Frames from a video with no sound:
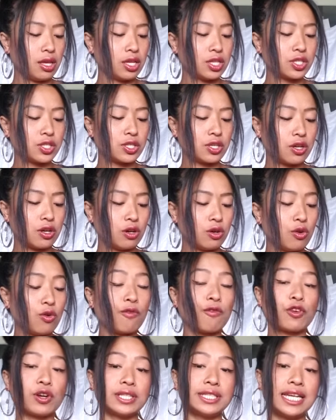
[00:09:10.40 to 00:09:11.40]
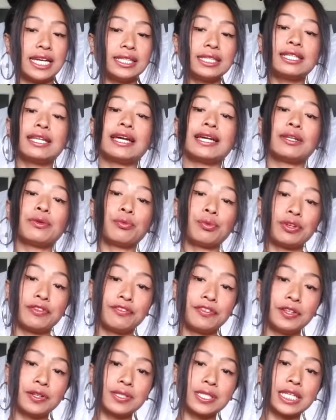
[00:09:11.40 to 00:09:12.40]
So for dandelion
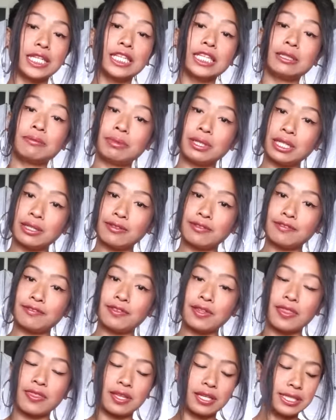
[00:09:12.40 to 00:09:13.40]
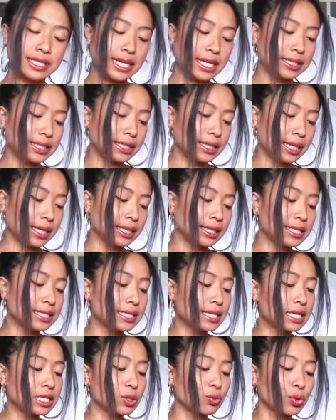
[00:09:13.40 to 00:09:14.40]
revealed, a little bit of the dandelion. It
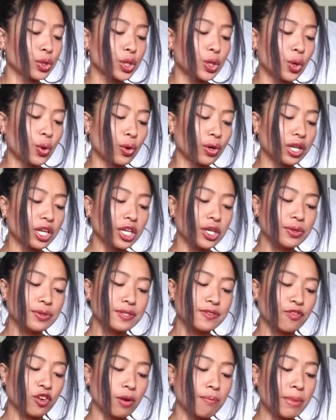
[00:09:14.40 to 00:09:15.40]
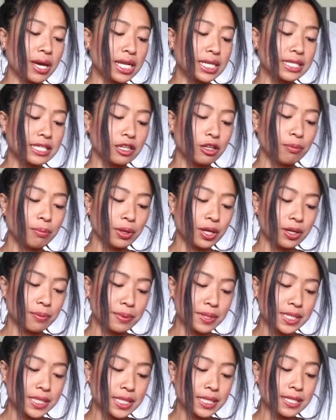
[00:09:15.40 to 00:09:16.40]
says, recorded use for medicinal
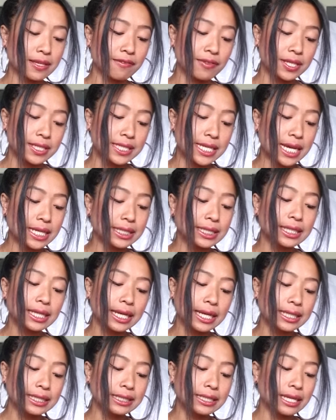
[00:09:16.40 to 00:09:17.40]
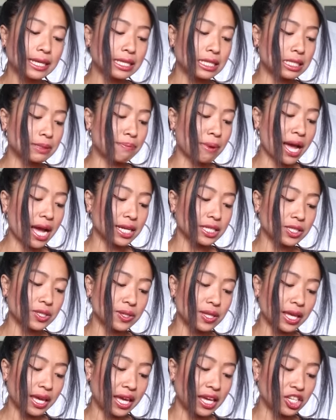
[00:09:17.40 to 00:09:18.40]
purposes of the dandelion dates back
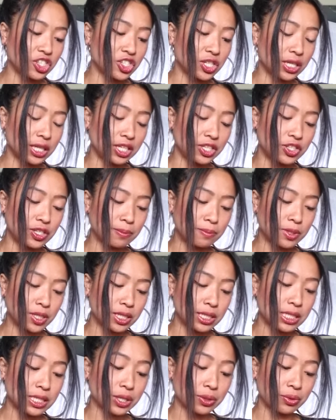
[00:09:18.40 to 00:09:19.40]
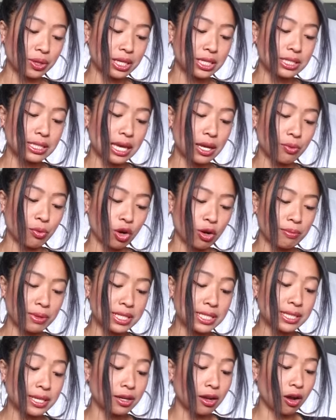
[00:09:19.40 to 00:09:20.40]
to the ancient Egyptians, Greeks, and
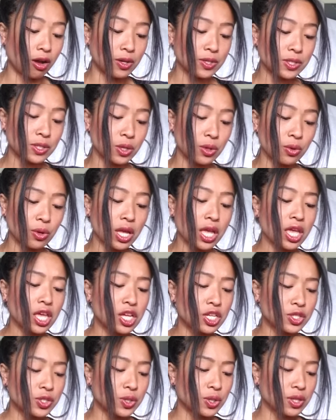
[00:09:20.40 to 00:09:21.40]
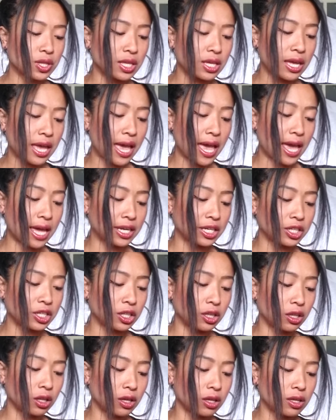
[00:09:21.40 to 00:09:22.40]
Romans, and also to the
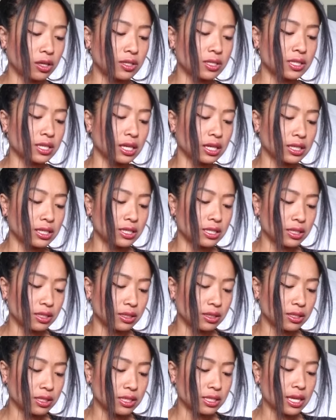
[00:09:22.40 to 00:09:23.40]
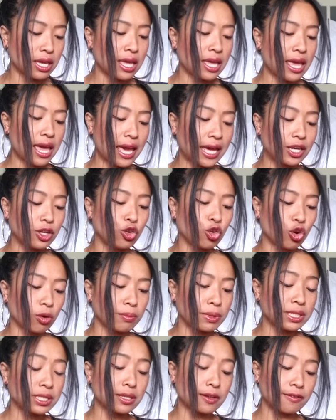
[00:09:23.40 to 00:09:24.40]
Anglo-Saxons and
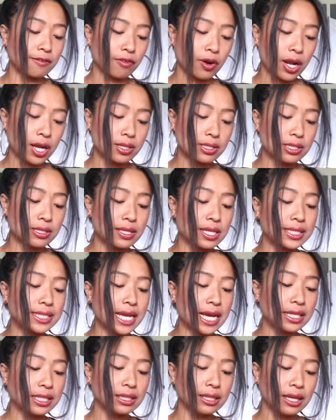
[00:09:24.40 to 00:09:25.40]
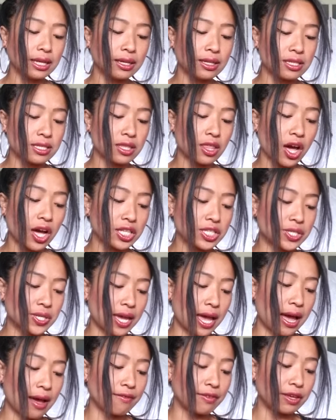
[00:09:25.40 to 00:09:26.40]
Normans of France. The dandelion is thought to
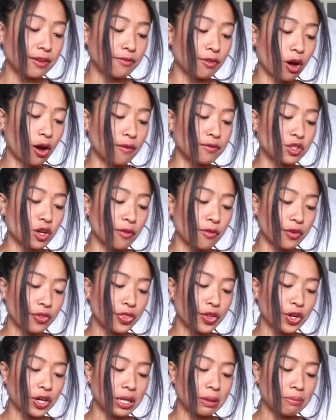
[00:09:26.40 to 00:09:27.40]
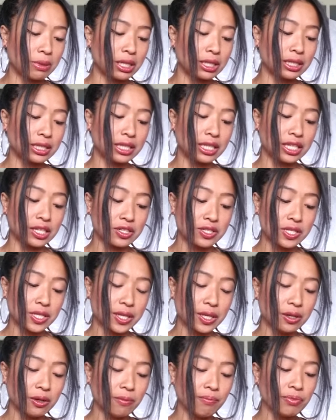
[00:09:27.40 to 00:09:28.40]
have evolved over 30 million years
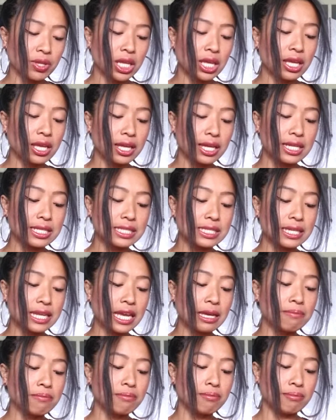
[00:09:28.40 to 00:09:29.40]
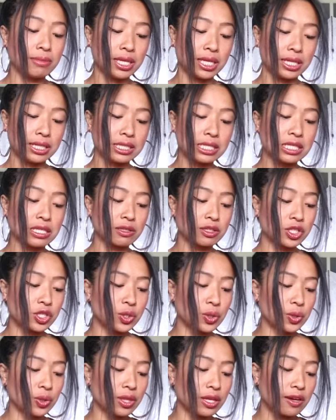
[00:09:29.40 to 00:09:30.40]
ago. Its name means
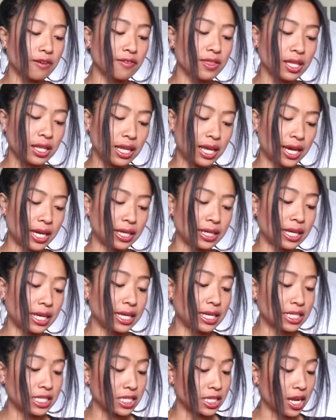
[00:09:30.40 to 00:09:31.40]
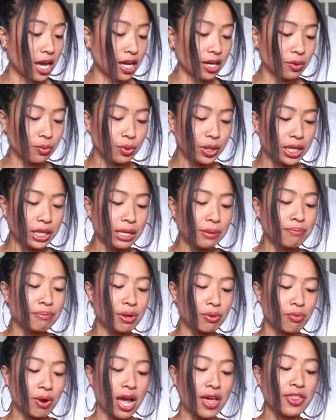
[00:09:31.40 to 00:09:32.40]
tooth of the lion. It is not a weed,
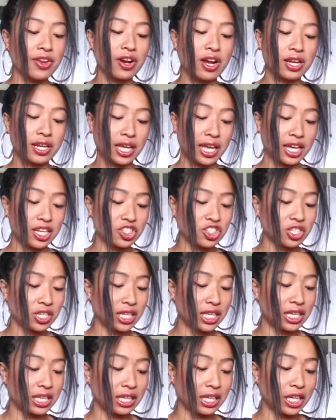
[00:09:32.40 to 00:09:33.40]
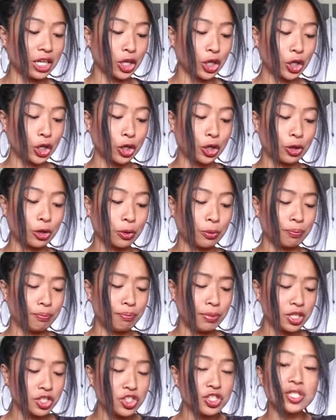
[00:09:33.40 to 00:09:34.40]
but rather an ancient healing
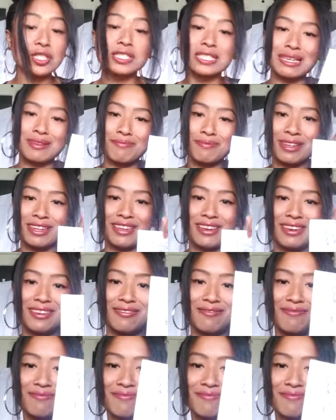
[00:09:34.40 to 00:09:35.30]
herbaceous plant.